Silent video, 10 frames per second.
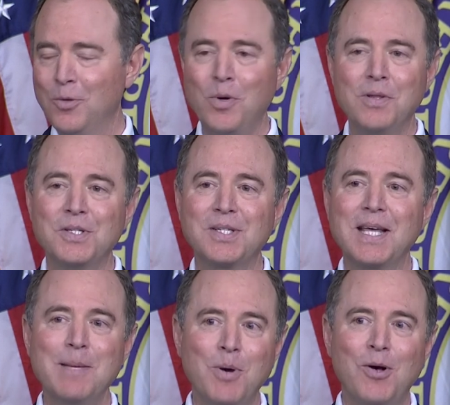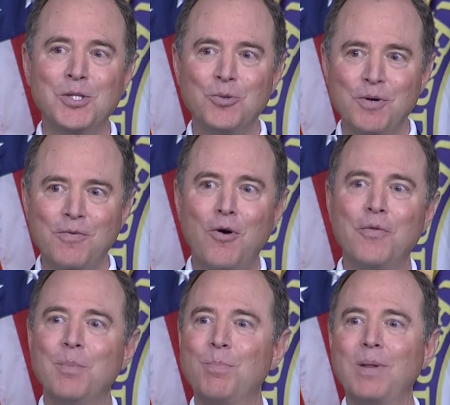whether this scheme also involved
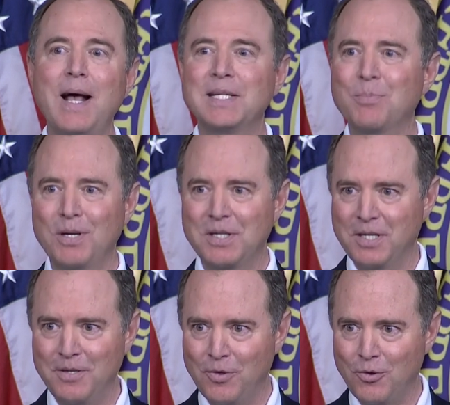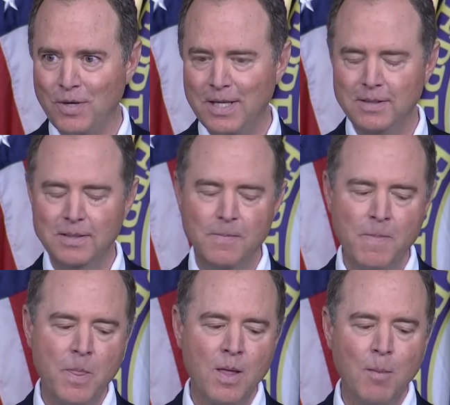the last president of Ukraine.
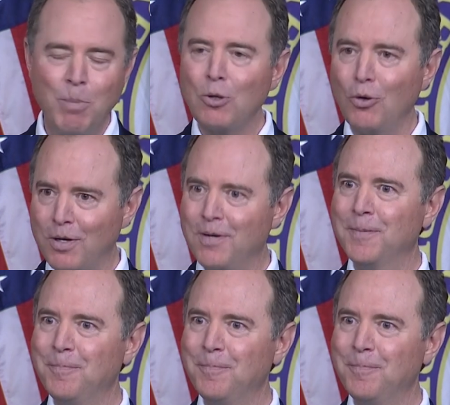But look,